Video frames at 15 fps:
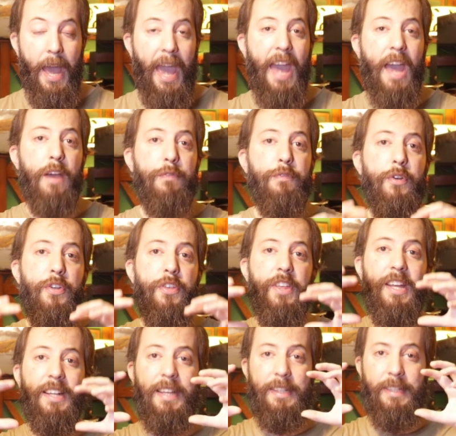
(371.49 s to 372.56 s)

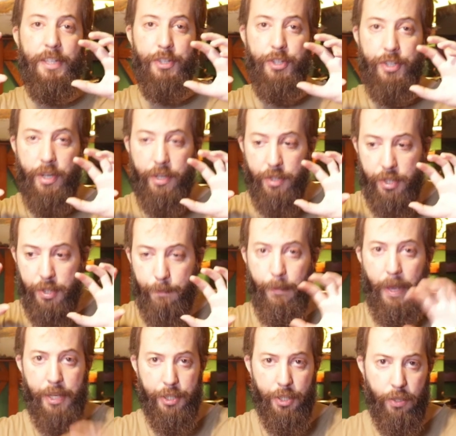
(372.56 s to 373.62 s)
everything that concerns
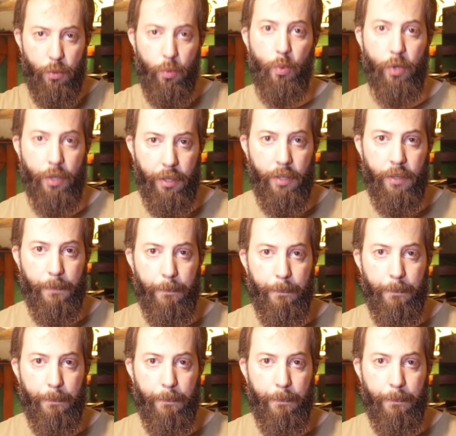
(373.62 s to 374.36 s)
magical work.